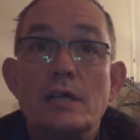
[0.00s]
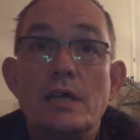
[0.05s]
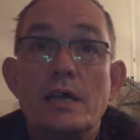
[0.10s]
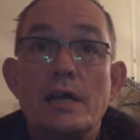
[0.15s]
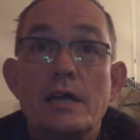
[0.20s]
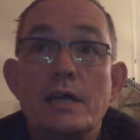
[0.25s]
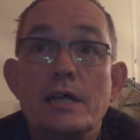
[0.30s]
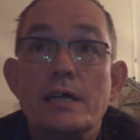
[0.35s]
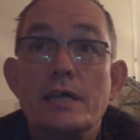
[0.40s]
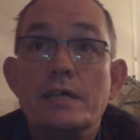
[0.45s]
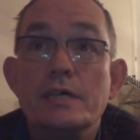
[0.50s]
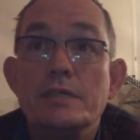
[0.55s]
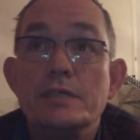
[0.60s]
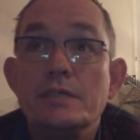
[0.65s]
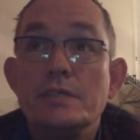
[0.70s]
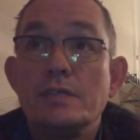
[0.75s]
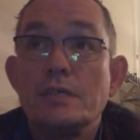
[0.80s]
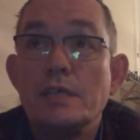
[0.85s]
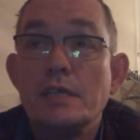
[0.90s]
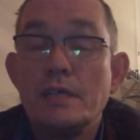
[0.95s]
and
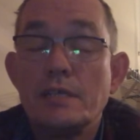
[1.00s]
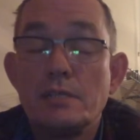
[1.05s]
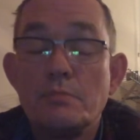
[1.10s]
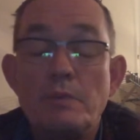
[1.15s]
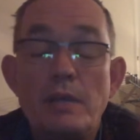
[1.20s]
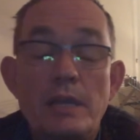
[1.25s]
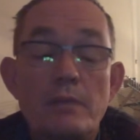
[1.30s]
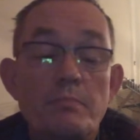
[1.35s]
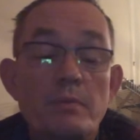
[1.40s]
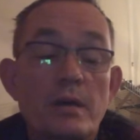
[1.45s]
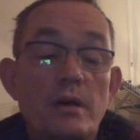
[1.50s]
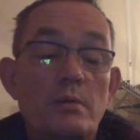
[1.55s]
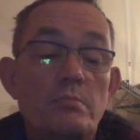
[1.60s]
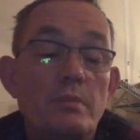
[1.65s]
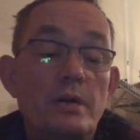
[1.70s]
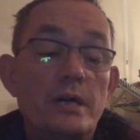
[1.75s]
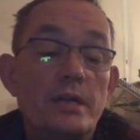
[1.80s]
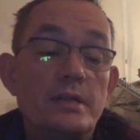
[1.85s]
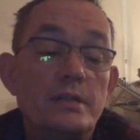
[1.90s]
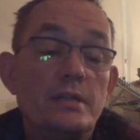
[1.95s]
you can hit the PayPal
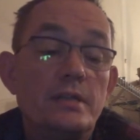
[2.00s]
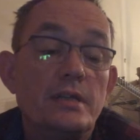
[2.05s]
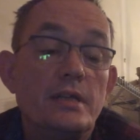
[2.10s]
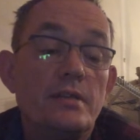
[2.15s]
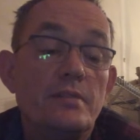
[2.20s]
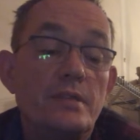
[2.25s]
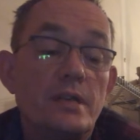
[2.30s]
button and